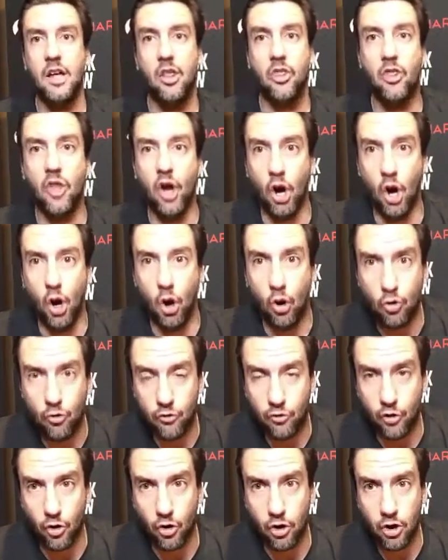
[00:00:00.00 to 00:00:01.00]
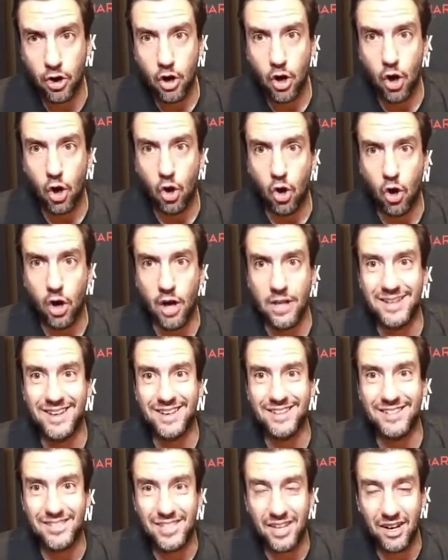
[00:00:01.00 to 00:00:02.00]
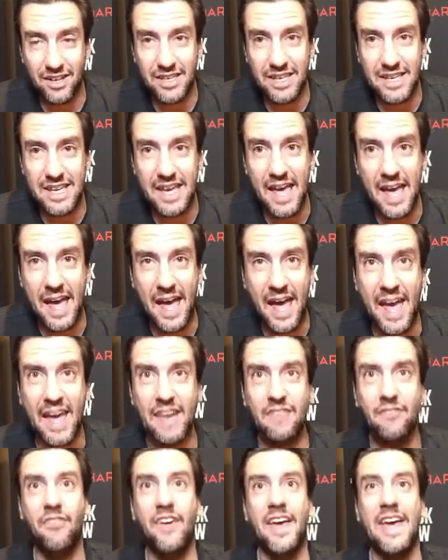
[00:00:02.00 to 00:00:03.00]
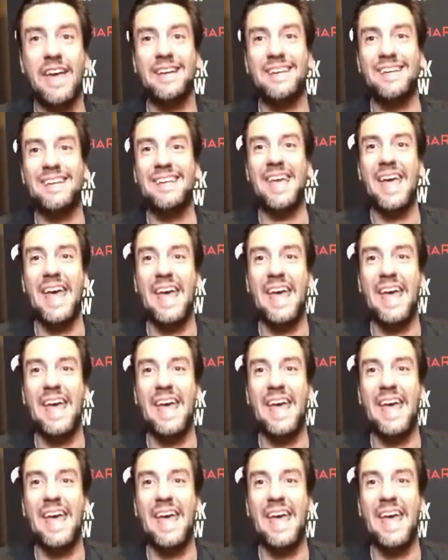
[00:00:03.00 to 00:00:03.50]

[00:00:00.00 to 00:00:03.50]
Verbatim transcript: the over on Kentucky at Vandy,